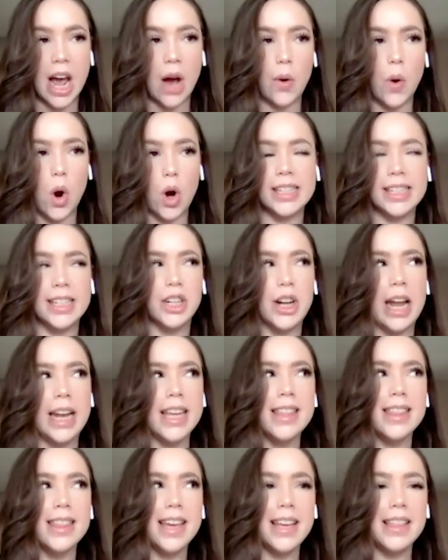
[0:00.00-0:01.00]
Now, is there
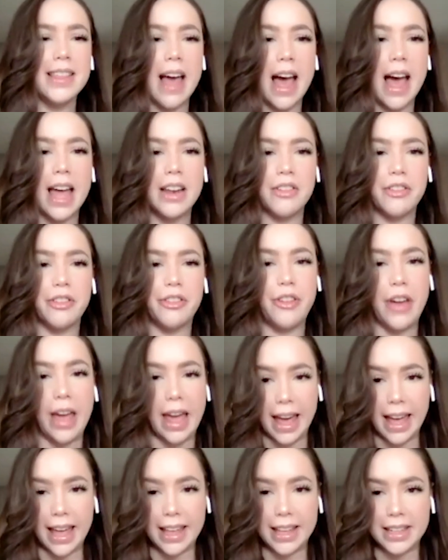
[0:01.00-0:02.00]
anything that
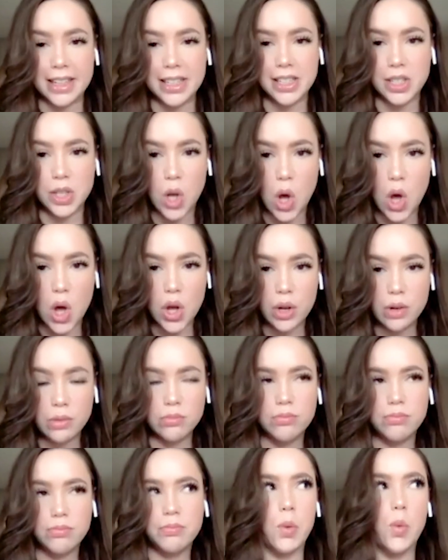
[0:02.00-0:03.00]
fans
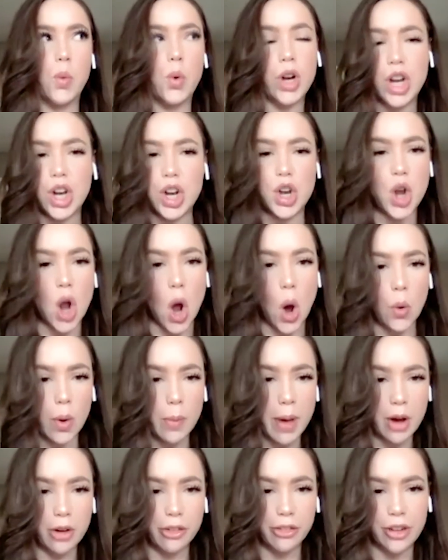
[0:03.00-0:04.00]
wouldn't know
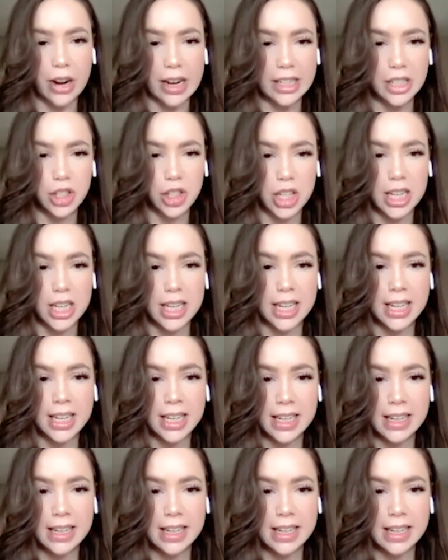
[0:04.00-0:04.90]
about Frenchie?